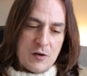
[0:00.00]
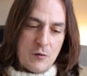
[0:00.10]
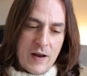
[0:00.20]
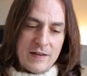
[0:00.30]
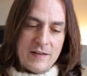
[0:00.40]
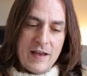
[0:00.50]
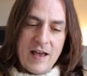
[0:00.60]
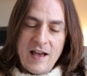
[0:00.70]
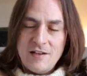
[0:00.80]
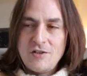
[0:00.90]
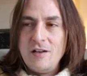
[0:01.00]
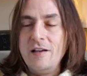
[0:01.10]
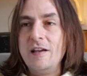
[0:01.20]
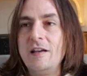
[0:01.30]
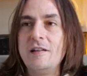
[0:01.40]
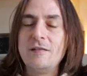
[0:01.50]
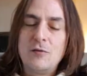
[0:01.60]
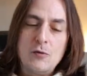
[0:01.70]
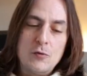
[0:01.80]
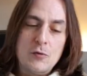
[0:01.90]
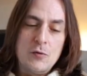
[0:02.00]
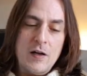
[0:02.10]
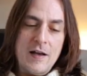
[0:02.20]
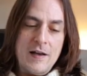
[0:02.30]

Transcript: a great day, actually, to